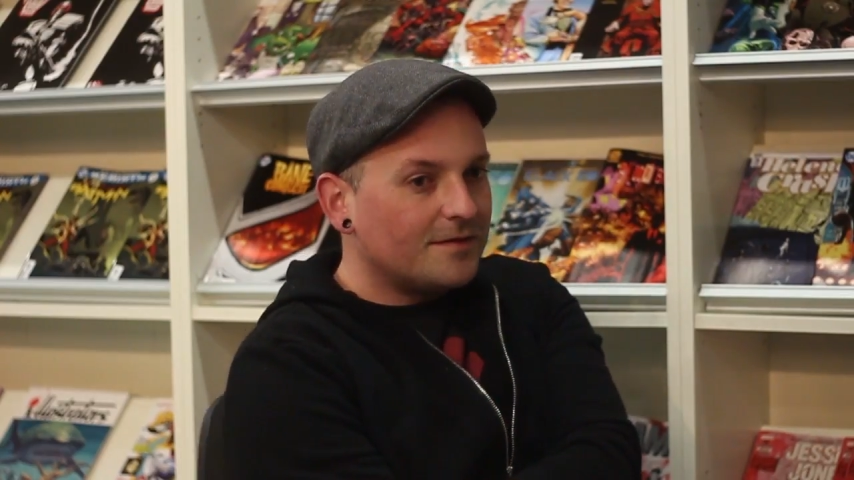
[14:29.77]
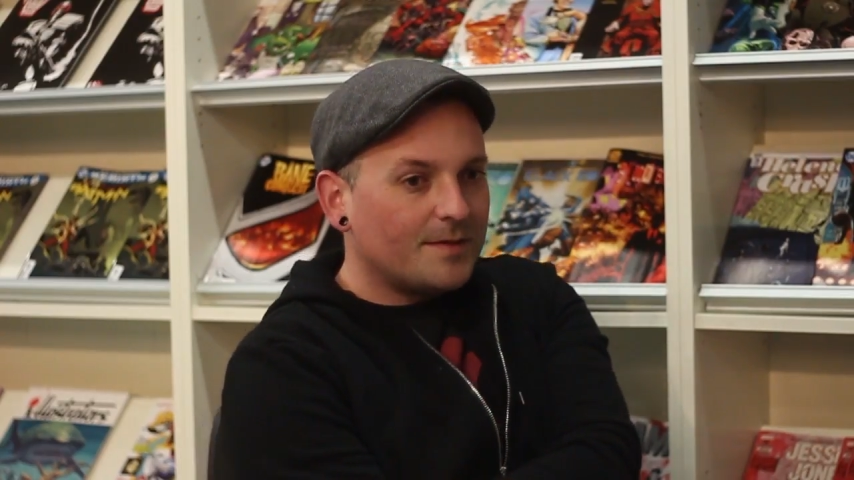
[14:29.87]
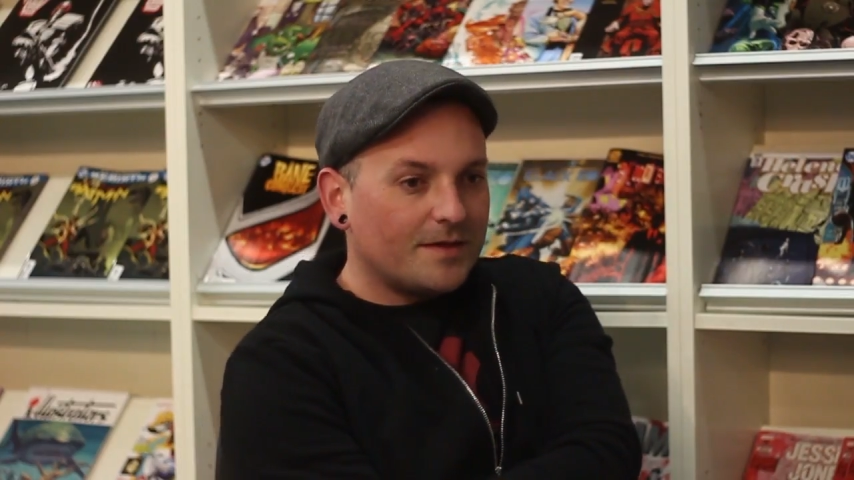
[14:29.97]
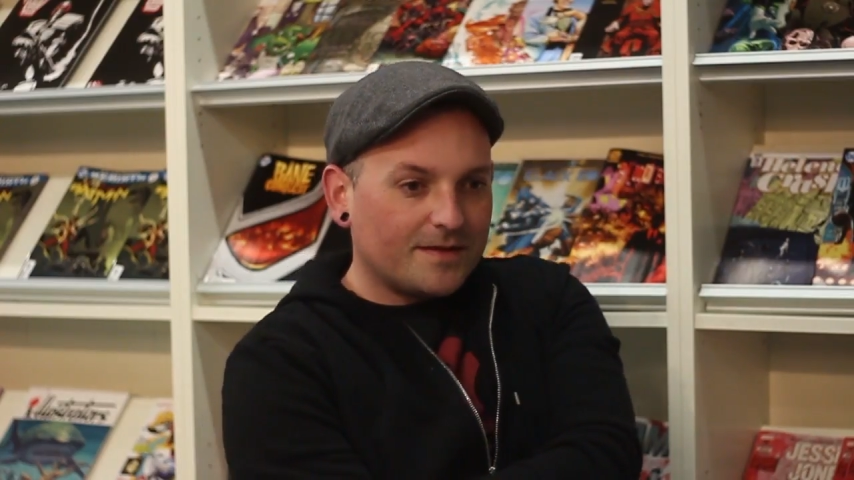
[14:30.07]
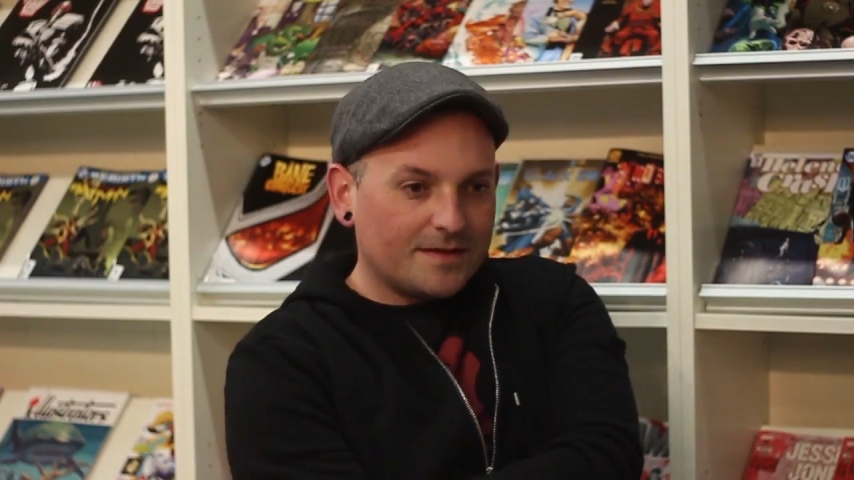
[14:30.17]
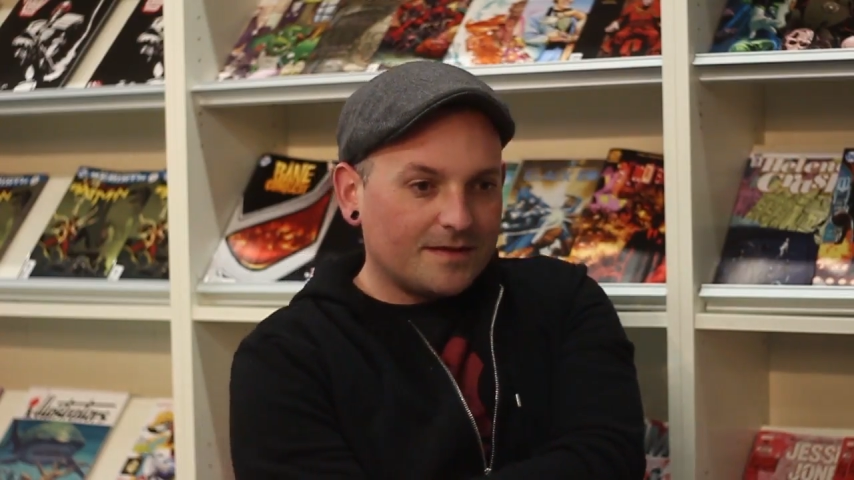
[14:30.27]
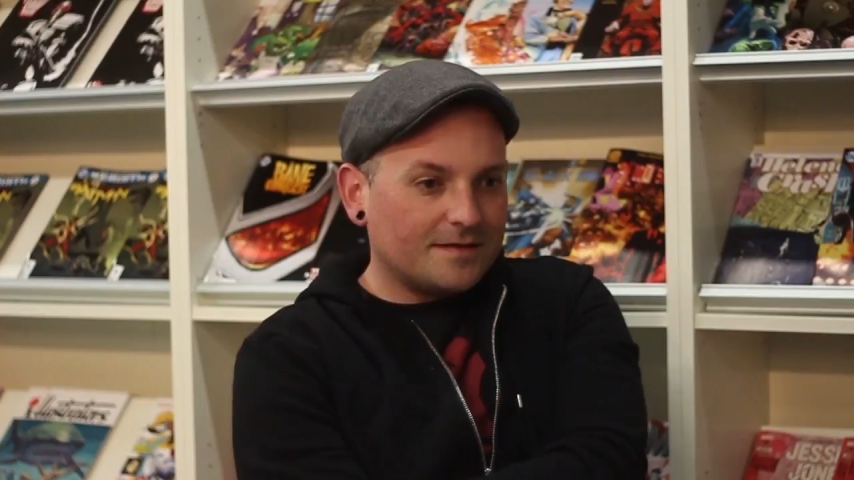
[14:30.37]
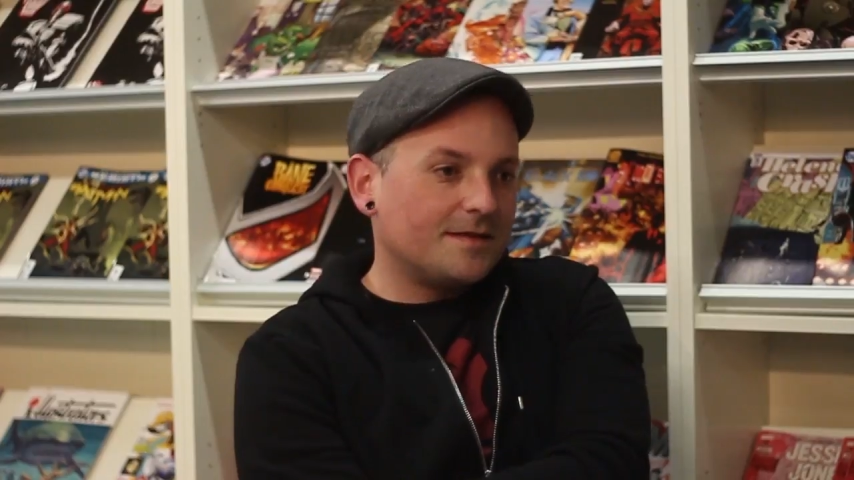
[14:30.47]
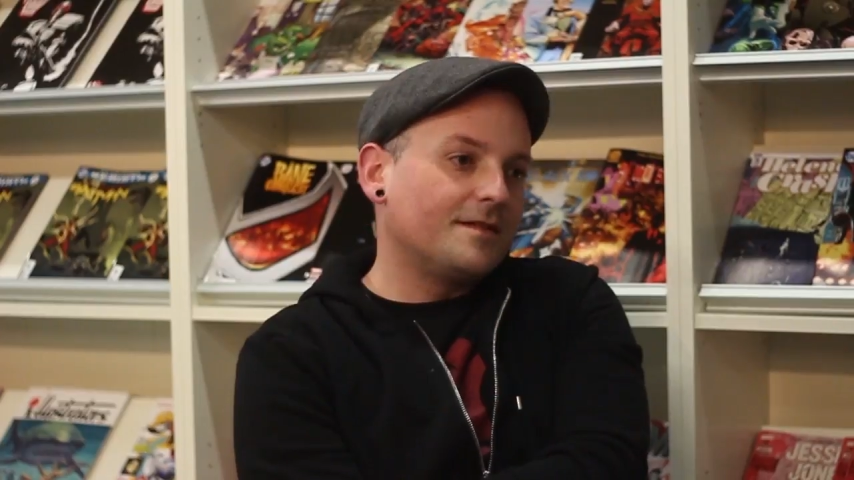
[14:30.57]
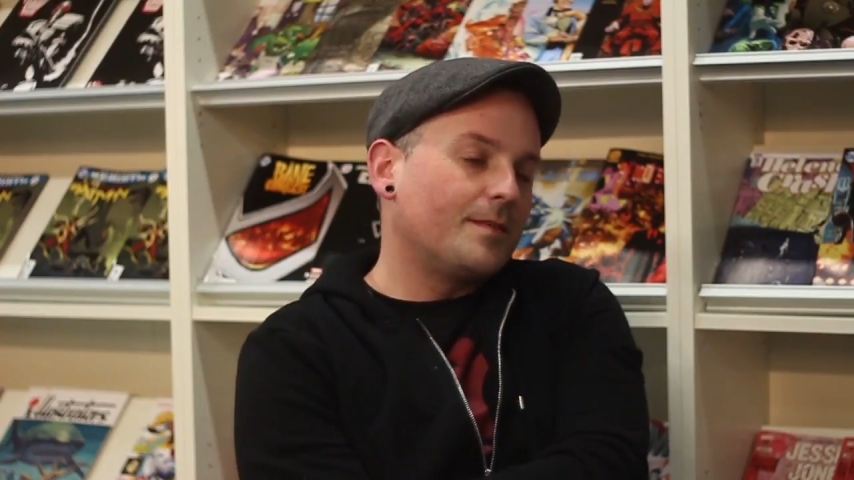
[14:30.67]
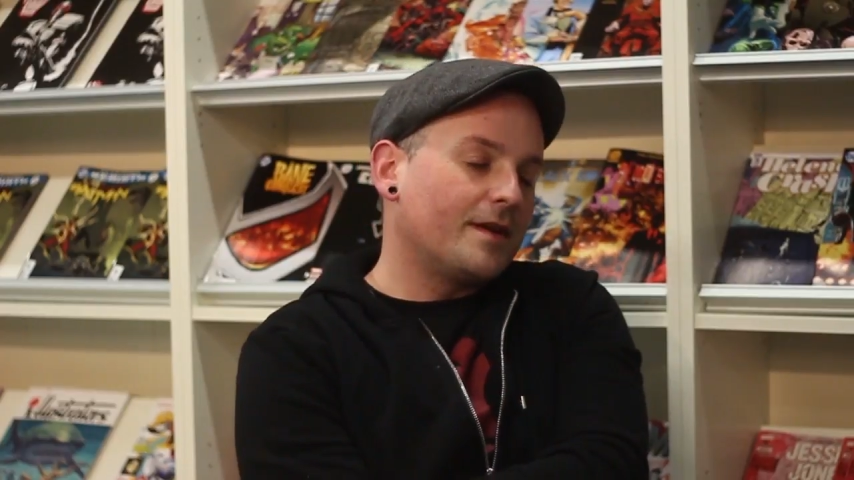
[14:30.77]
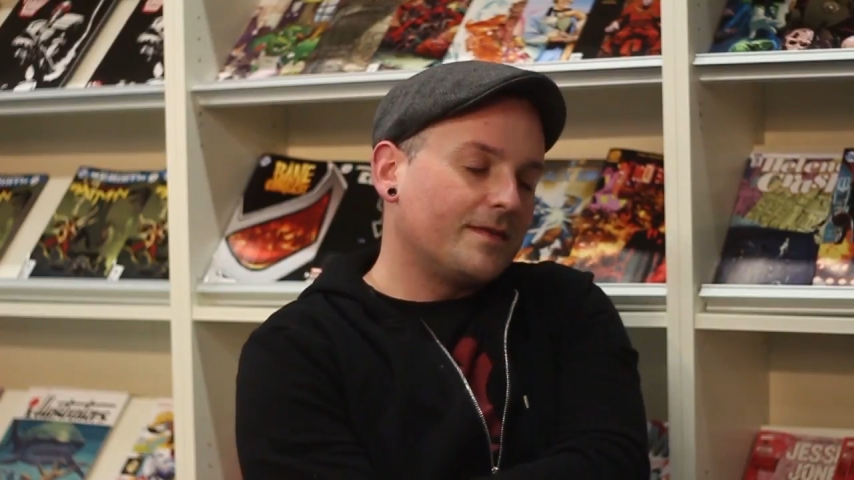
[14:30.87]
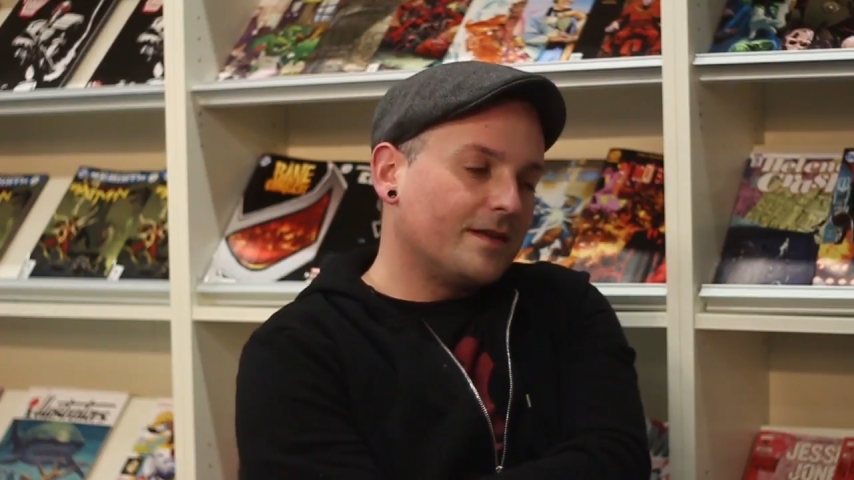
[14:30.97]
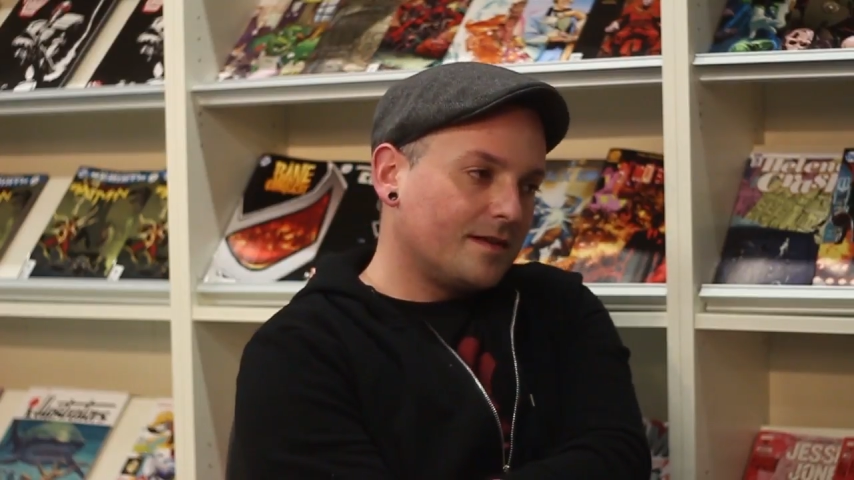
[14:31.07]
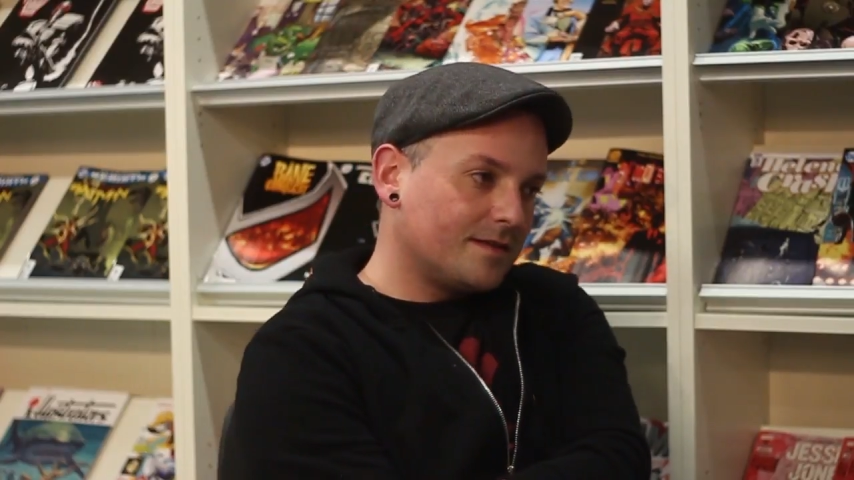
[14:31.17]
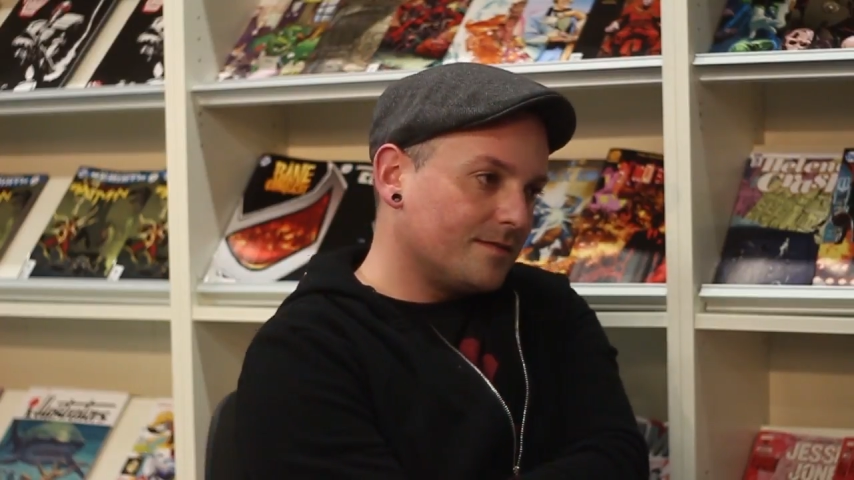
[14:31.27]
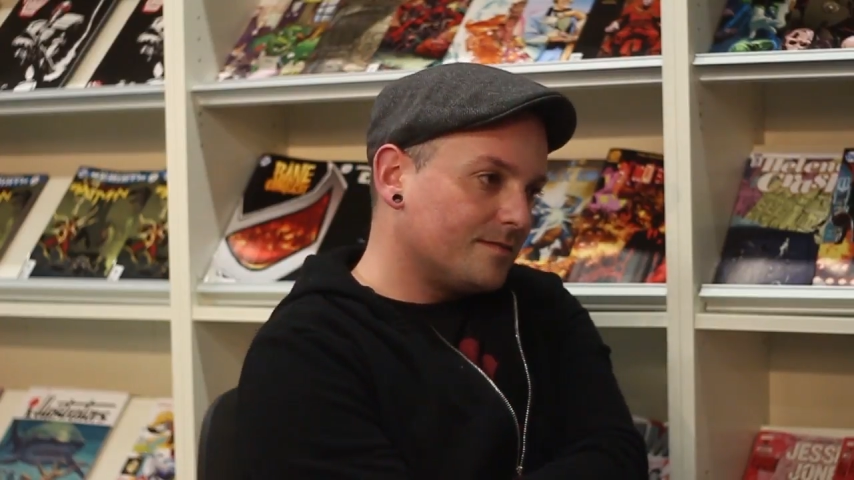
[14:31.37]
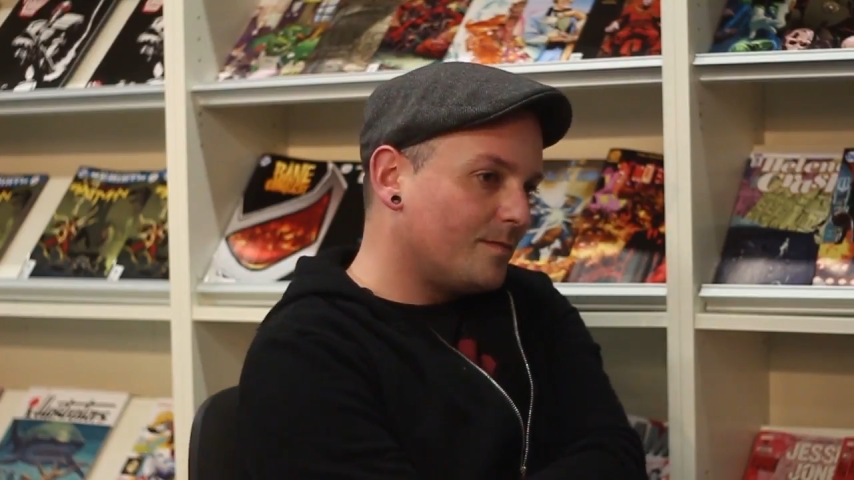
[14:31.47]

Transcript: the better retailers do, the better we all do.